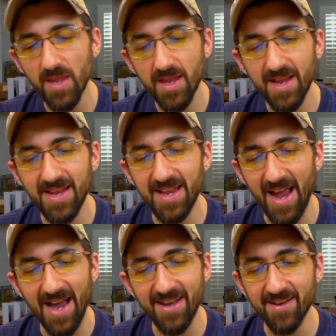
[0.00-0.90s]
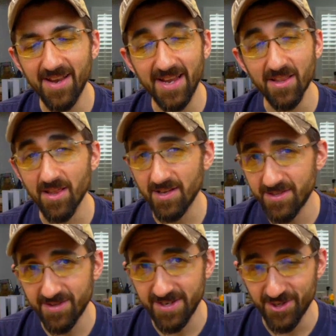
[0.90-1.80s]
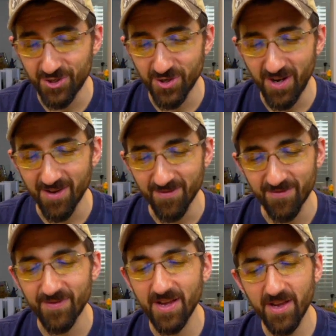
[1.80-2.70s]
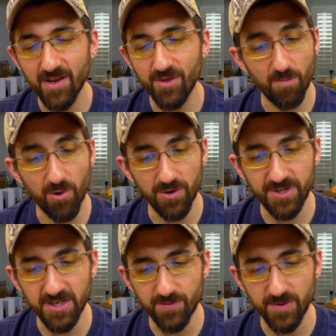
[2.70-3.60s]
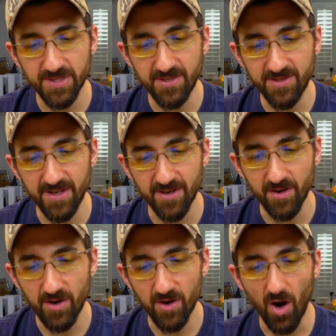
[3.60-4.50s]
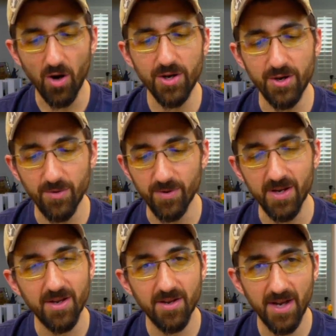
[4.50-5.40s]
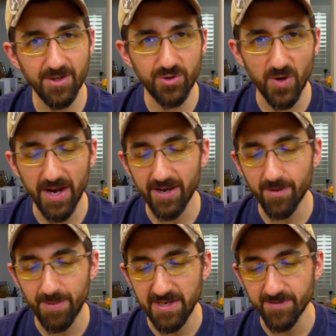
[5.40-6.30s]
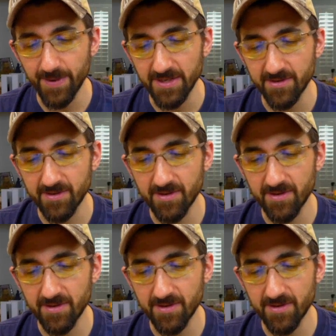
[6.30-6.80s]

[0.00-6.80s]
He added a lusty shove, though Perseus resisted, argued, and tried appeasement.